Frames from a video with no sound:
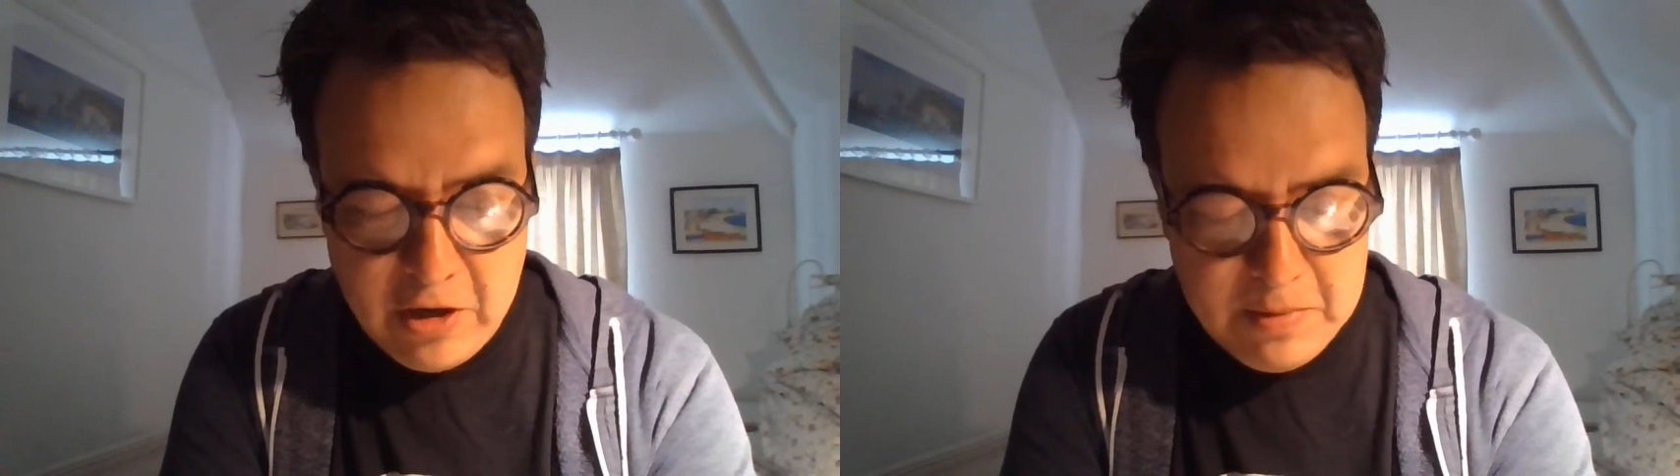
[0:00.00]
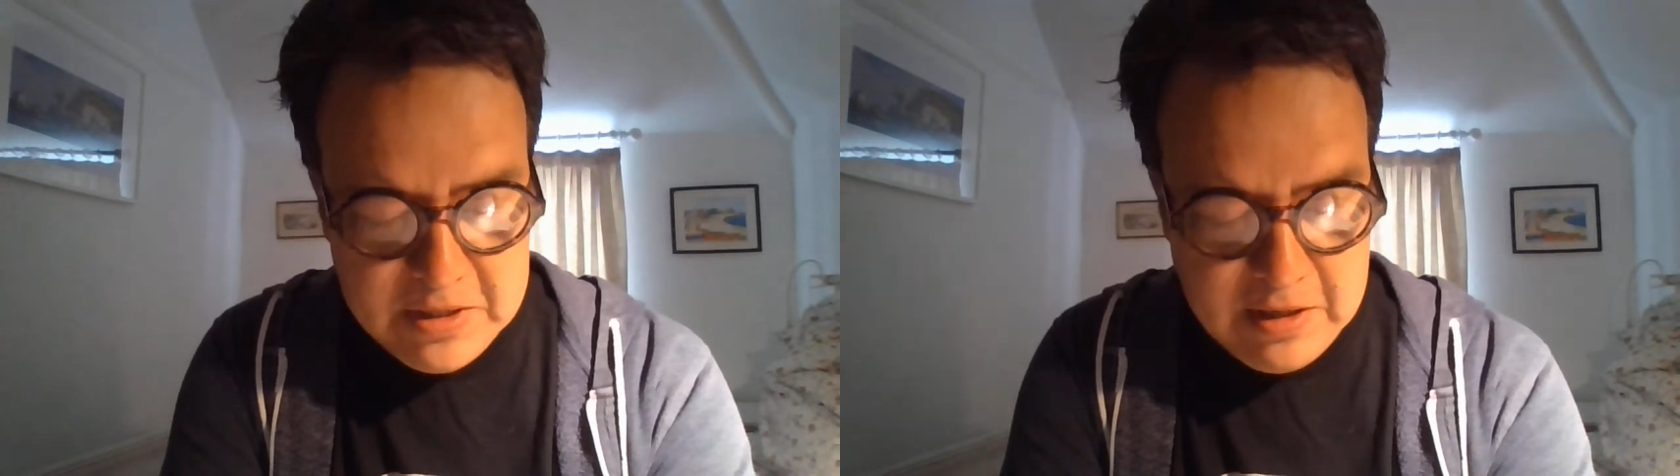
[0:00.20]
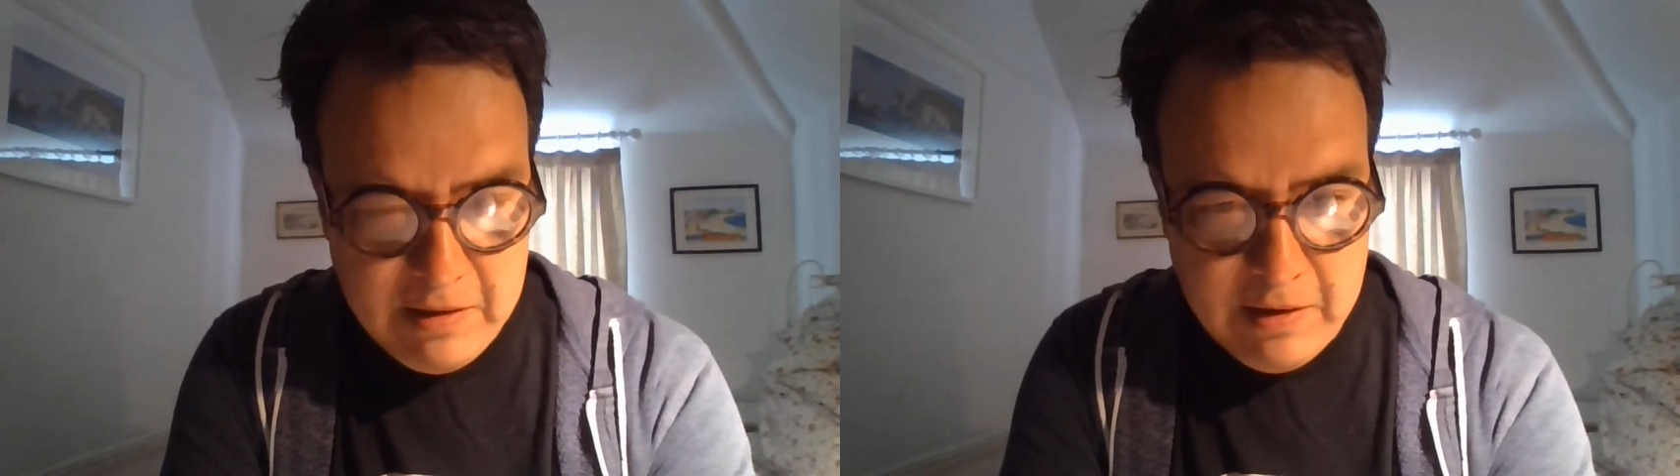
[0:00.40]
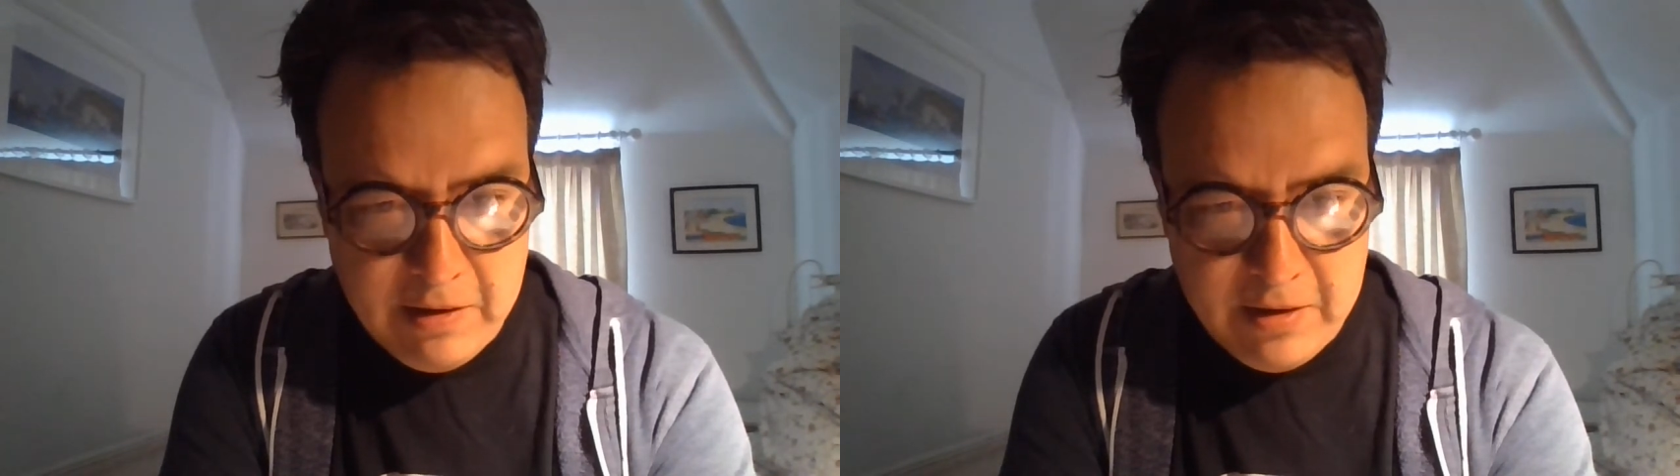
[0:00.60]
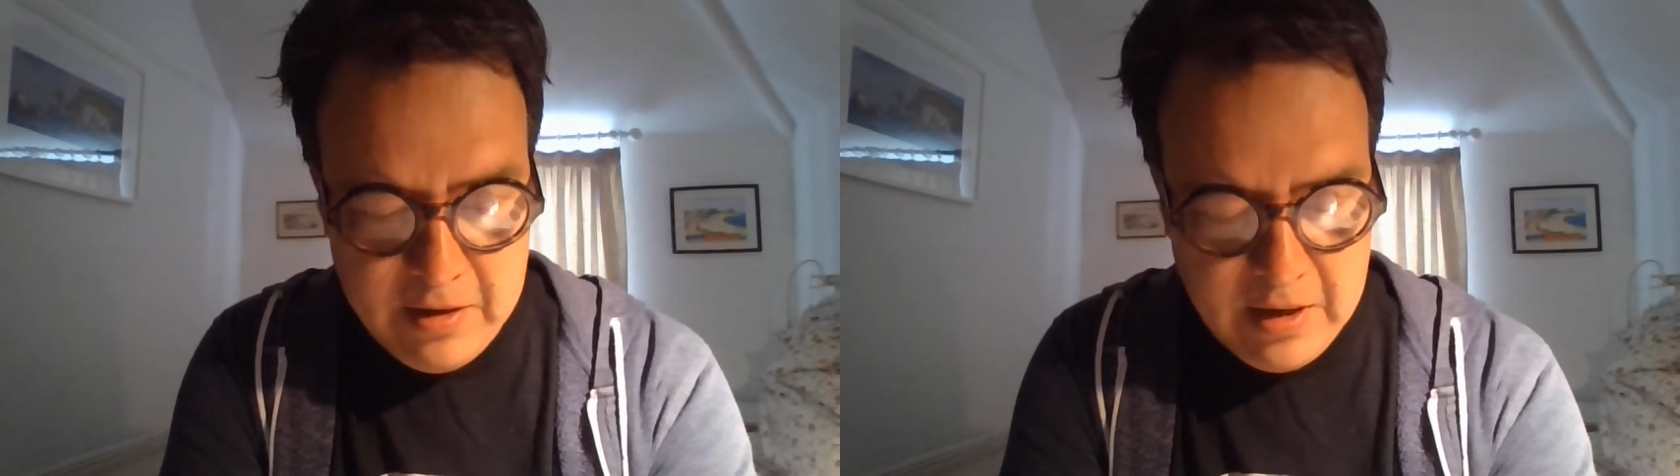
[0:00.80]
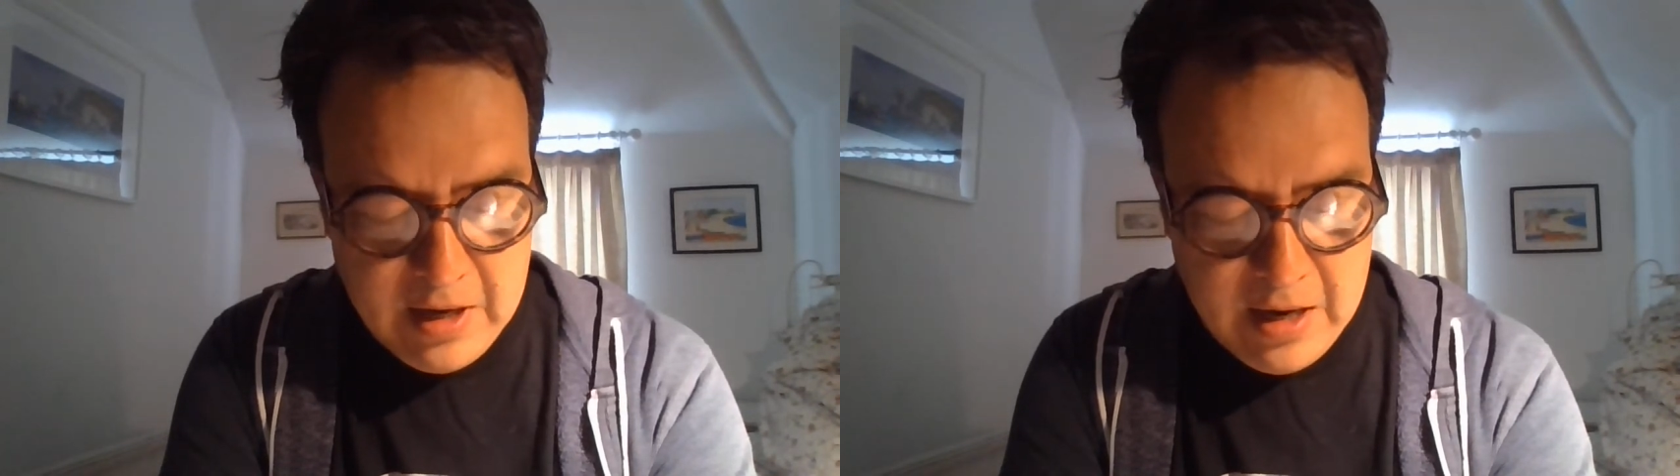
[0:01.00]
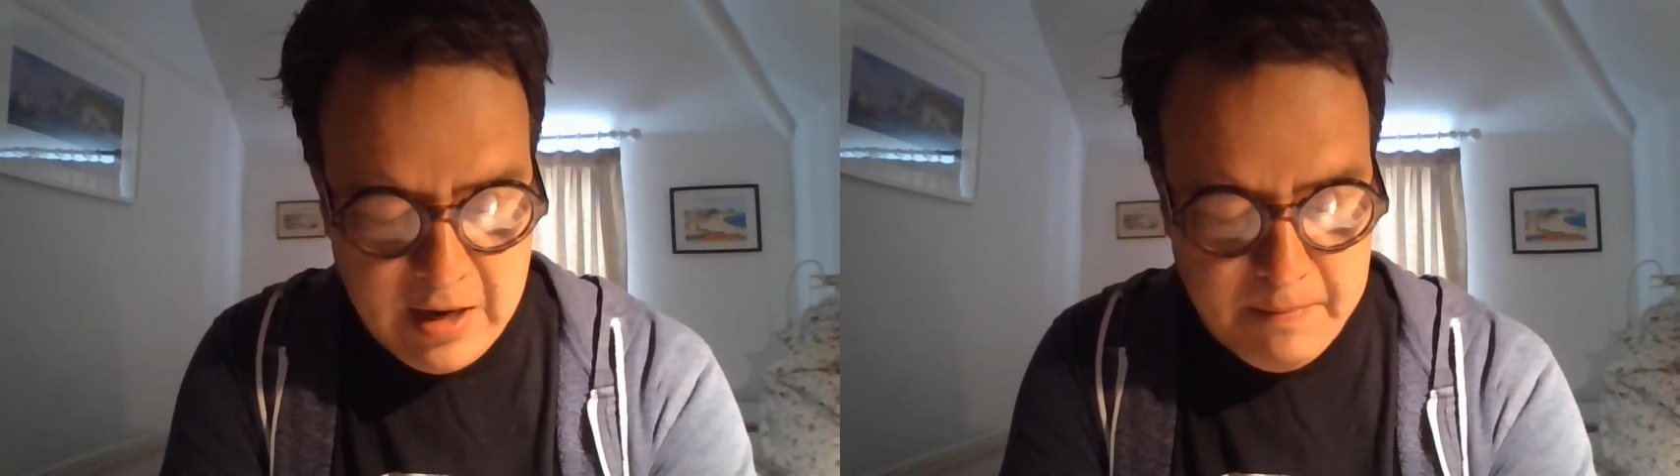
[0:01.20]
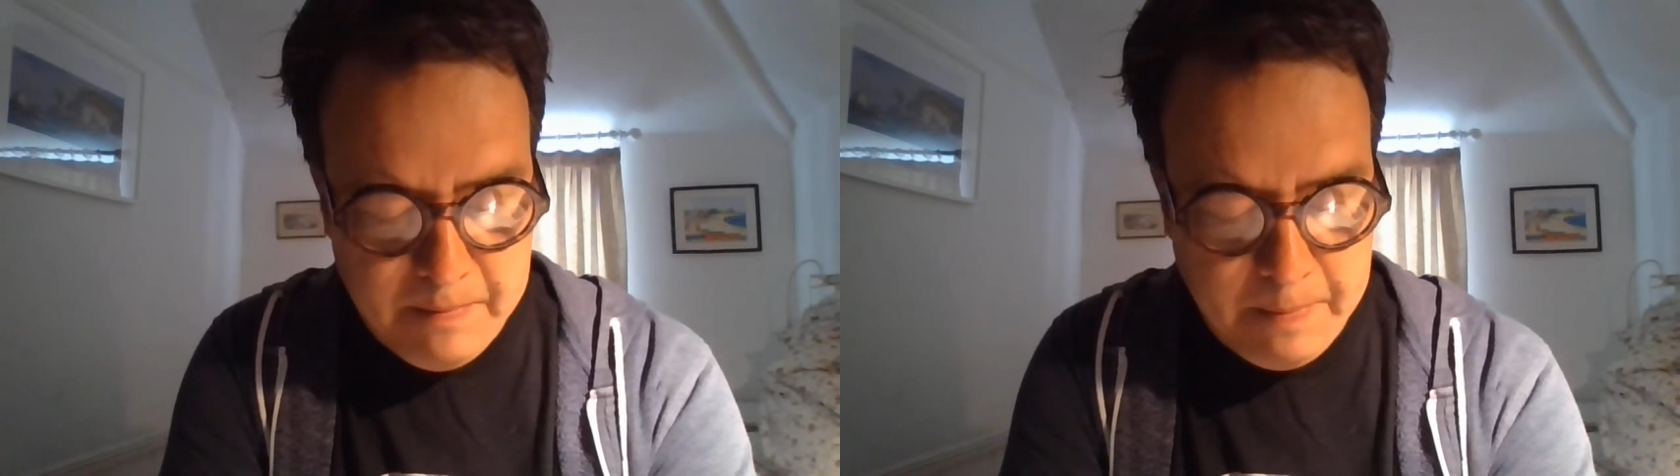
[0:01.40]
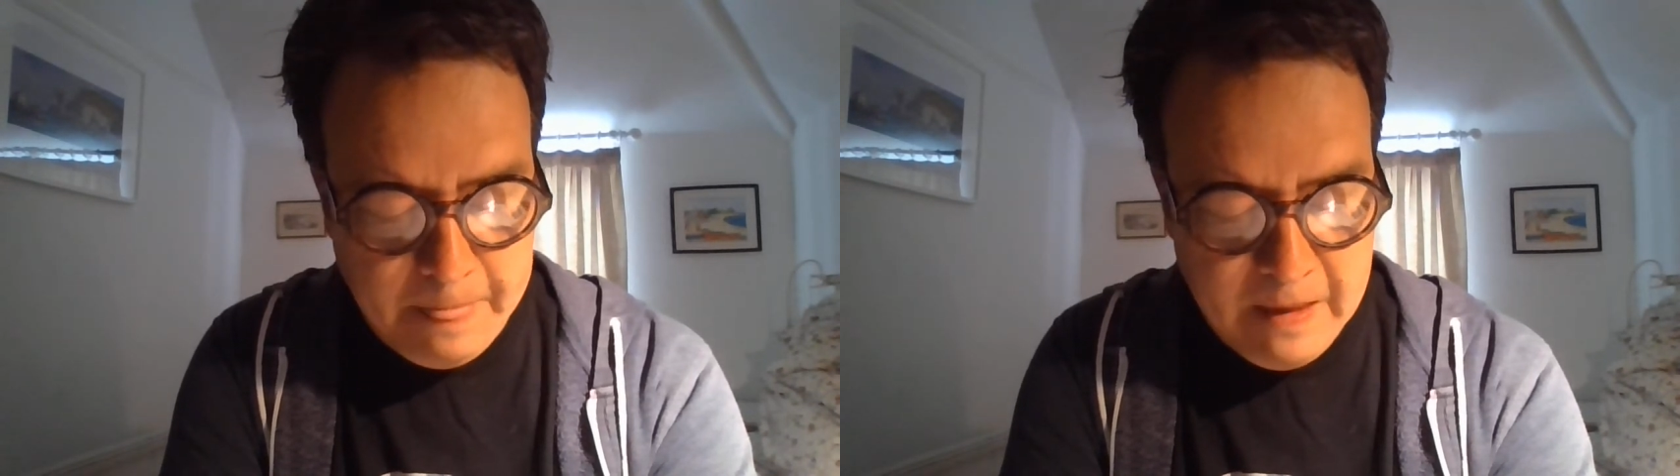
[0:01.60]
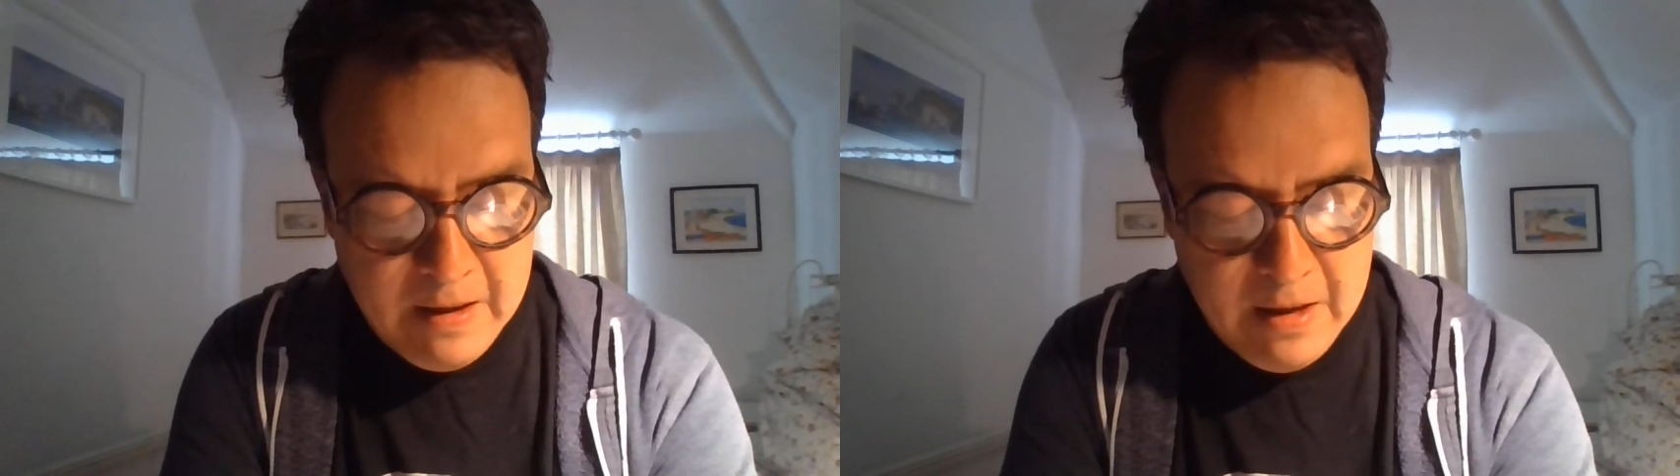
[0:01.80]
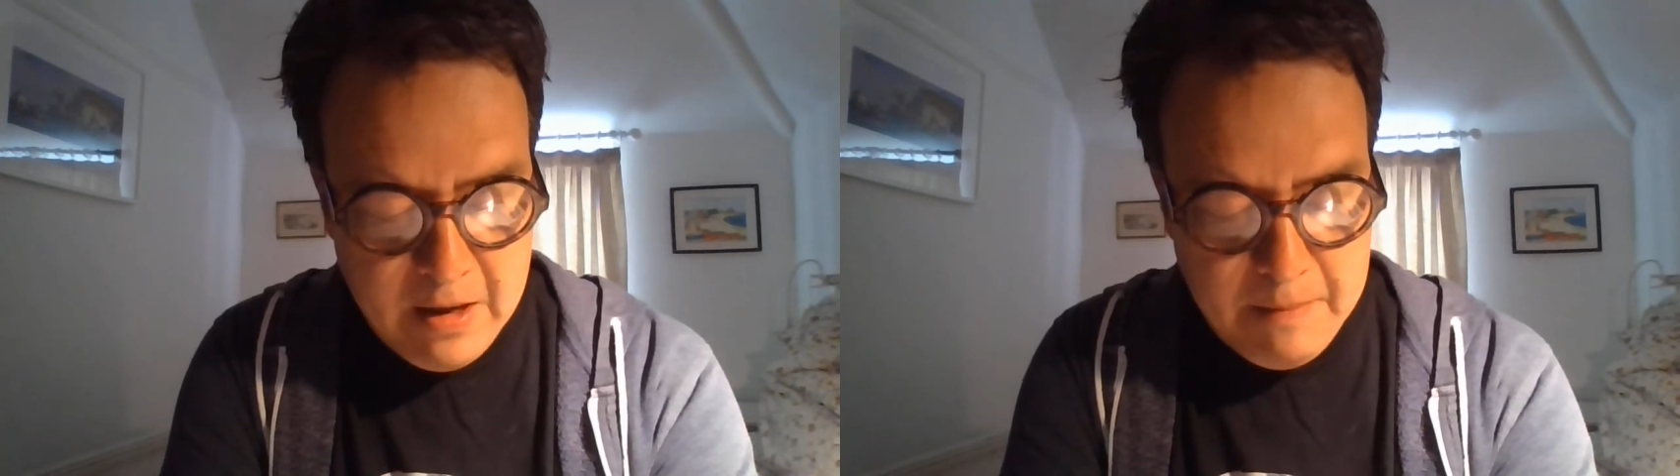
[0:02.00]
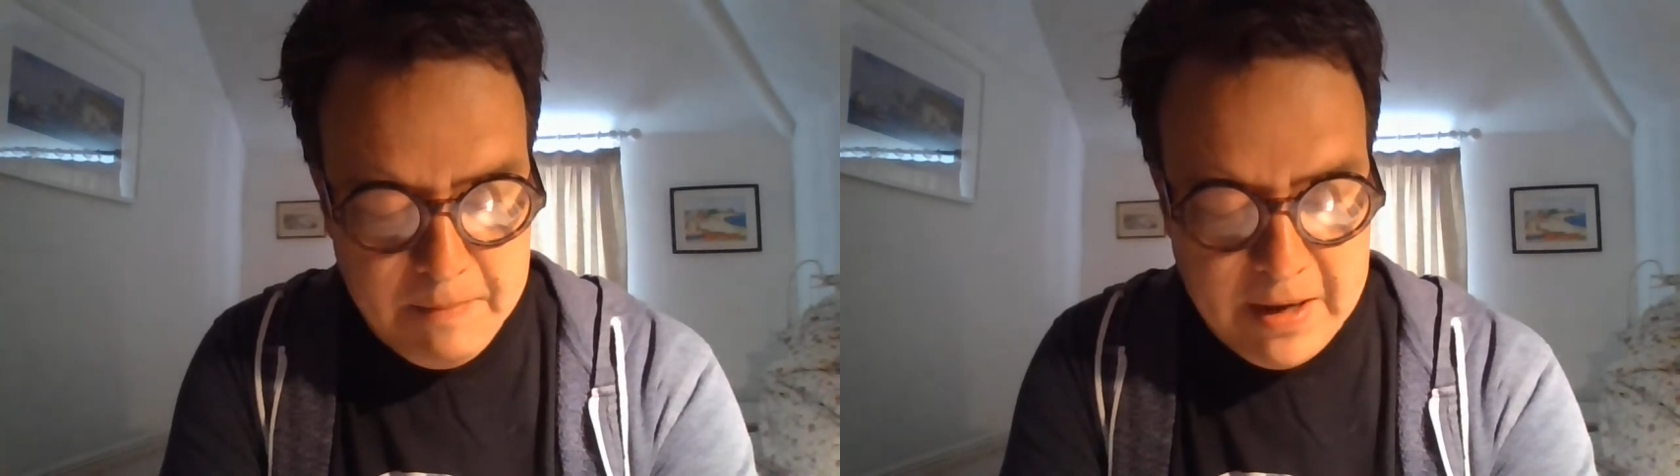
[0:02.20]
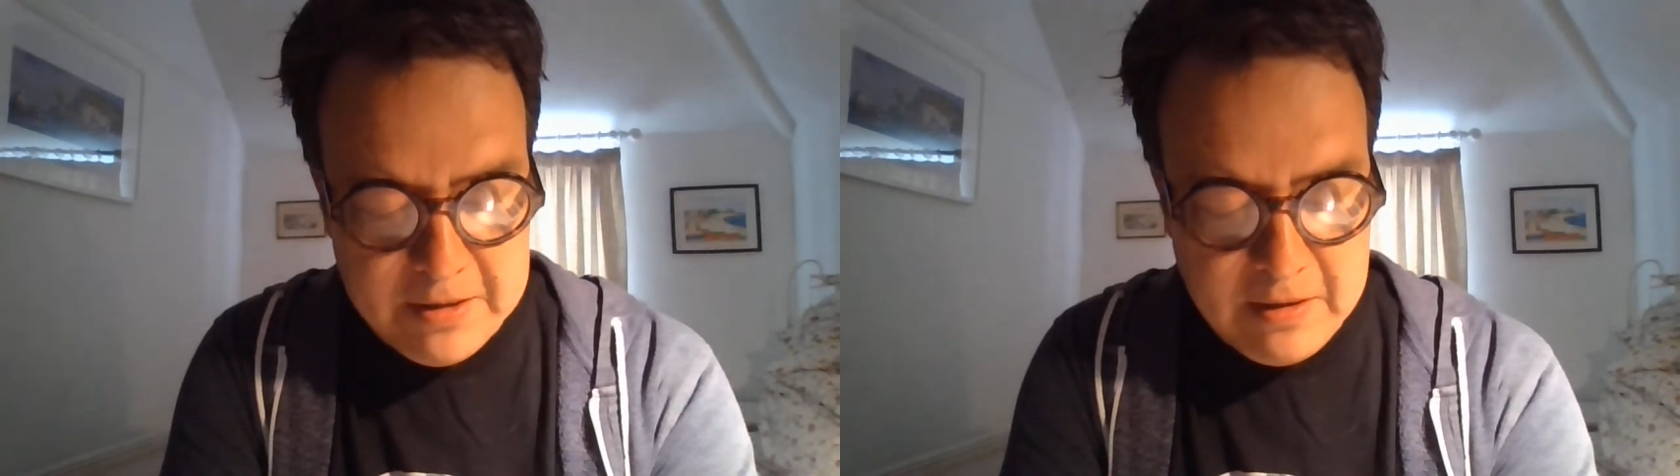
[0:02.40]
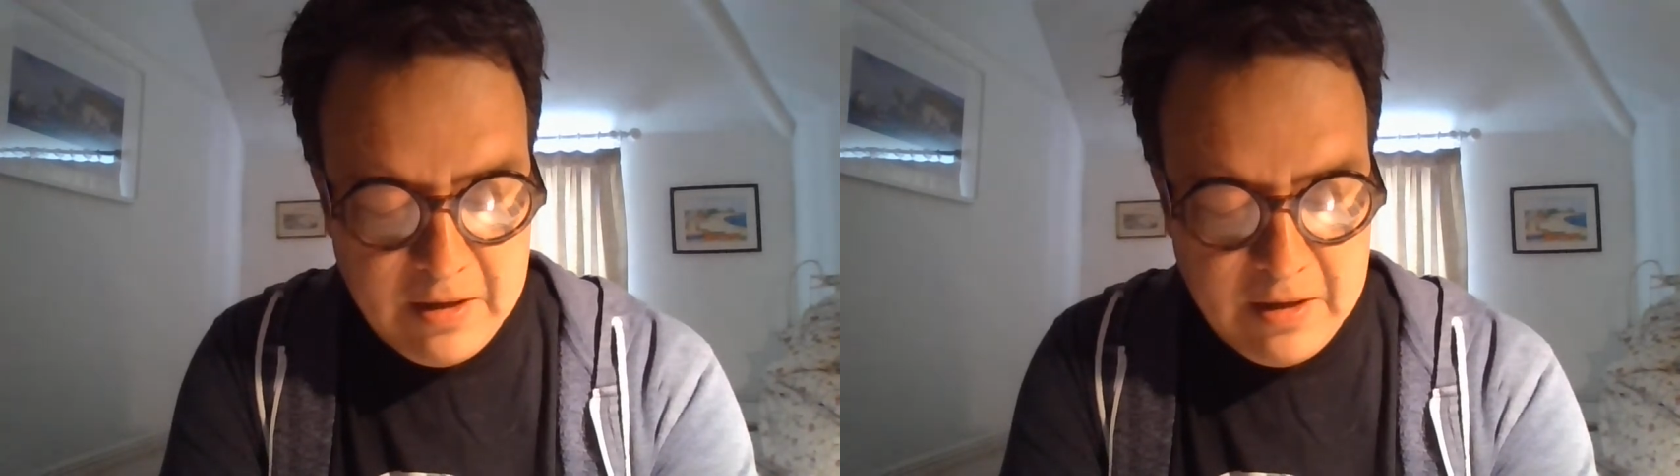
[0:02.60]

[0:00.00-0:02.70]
would be too long. But